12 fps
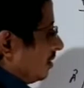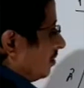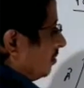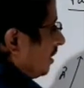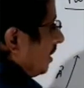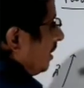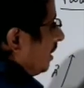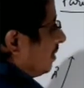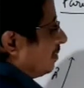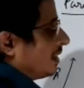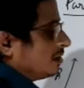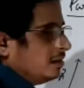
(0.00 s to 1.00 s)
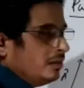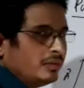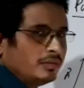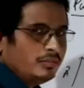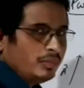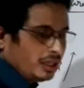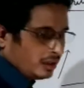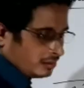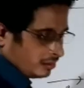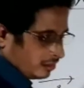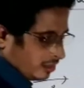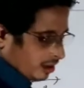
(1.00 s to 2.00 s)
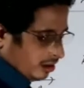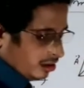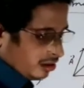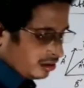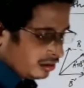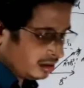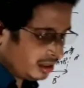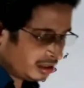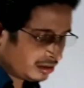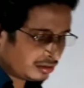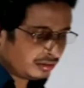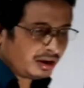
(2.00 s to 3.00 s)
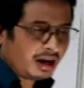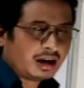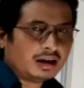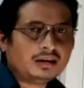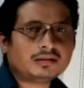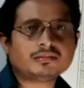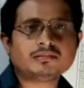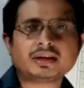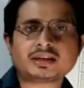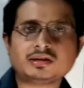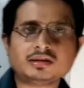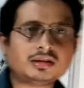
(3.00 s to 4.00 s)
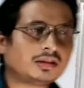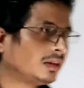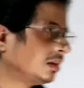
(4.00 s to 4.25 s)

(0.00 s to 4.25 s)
we get a plus of b. So these two are methods